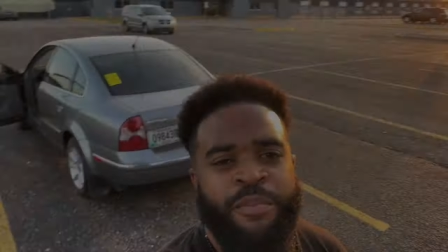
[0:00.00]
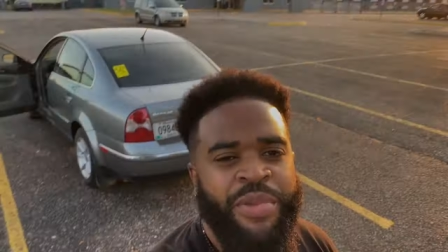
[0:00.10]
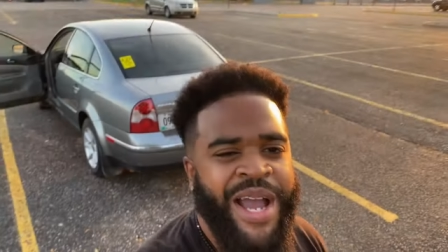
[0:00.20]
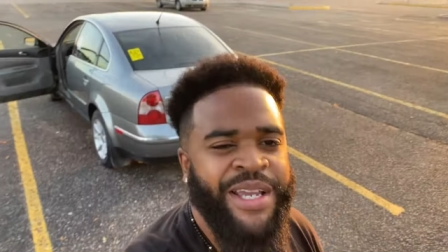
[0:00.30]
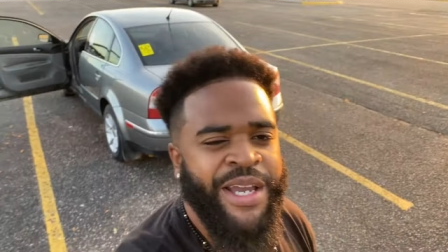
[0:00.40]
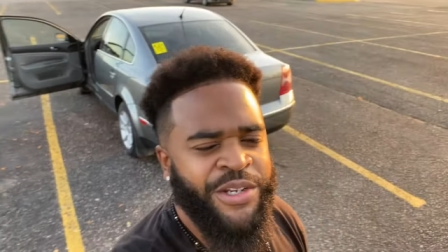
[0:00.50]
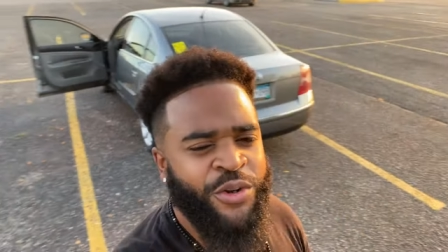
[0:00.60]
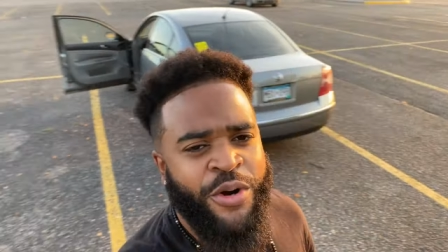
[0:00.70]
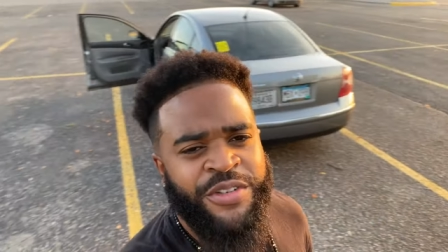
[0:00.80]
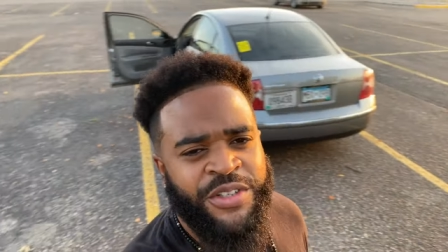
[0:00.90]
Back at
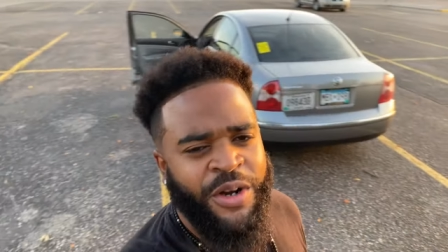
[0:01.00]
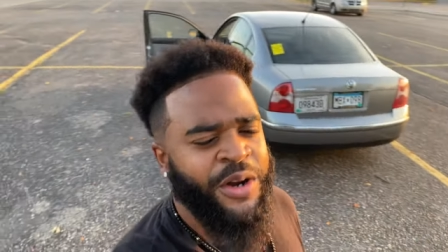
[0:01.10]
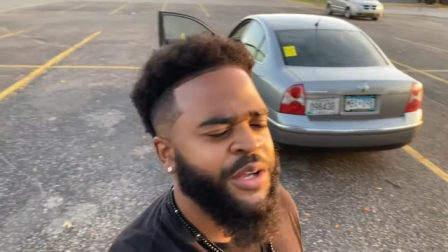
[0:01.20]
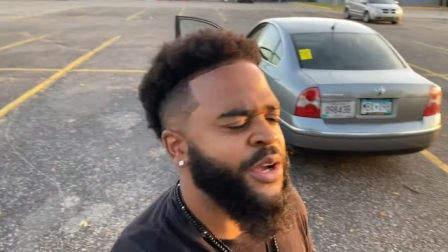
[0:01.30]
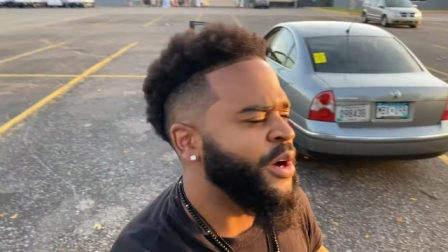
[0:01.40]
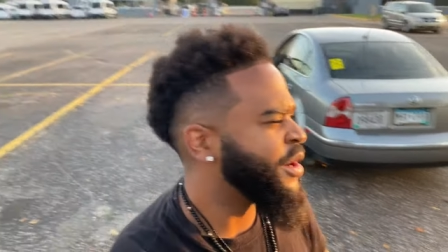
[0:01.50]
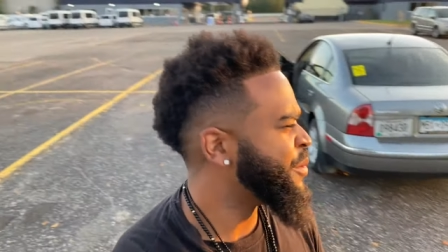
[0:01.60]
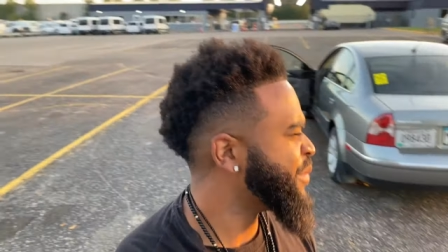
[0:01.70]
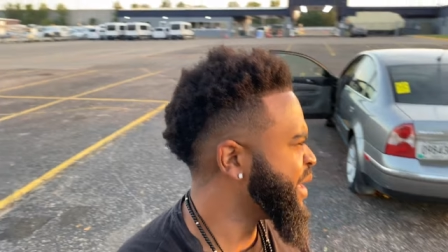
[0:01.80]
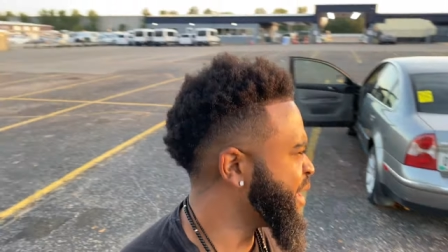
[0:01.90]
Northstar, y'all,
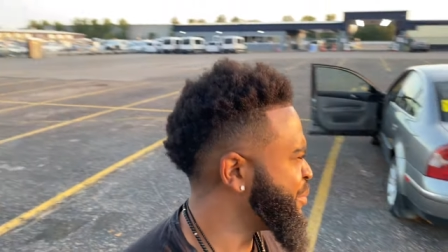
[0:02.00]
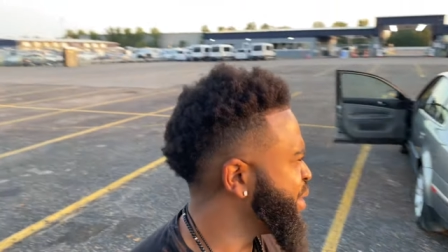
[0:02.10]
man.